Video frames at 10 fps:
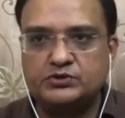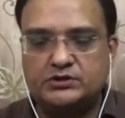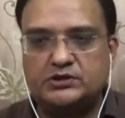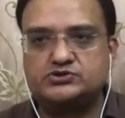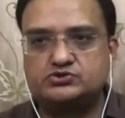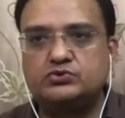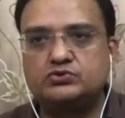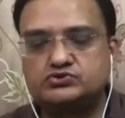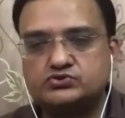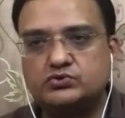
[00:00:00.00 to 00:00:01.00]

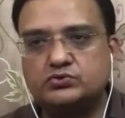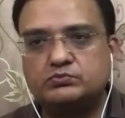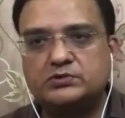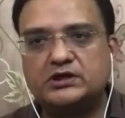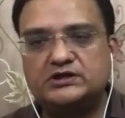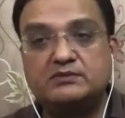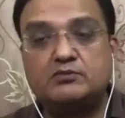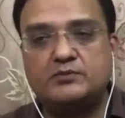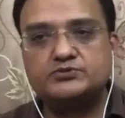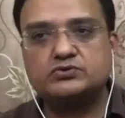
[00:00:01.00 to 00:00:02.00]
In the
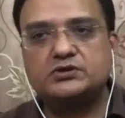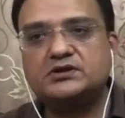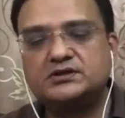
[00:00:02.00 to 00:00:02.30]
mom shoulder,